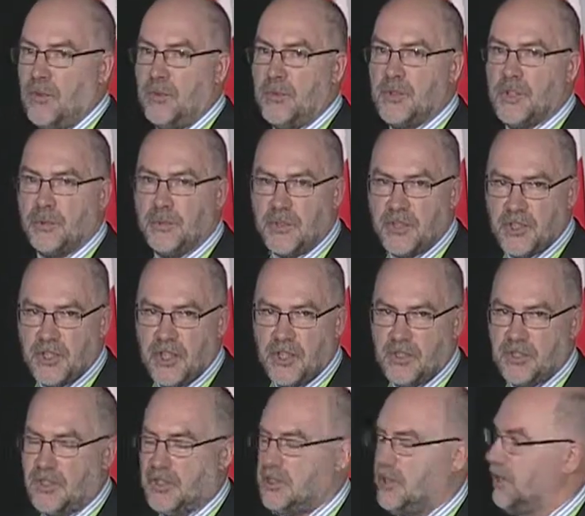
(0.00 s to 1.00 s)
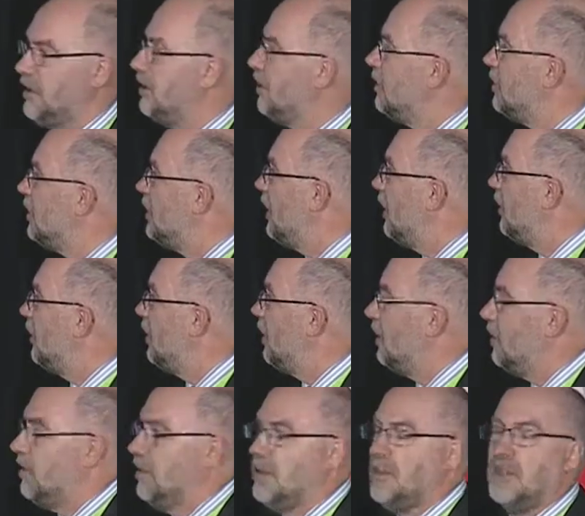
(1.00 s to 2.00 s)
chromosome 6 as a
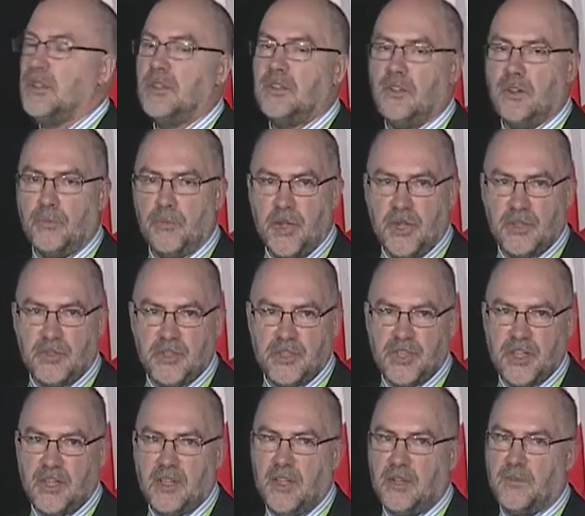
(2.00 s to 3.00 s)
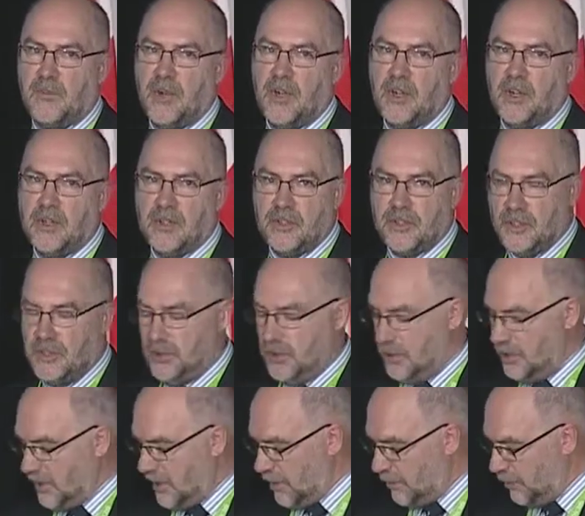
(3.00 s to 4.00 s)
candidate. Took microsatellite markers, do the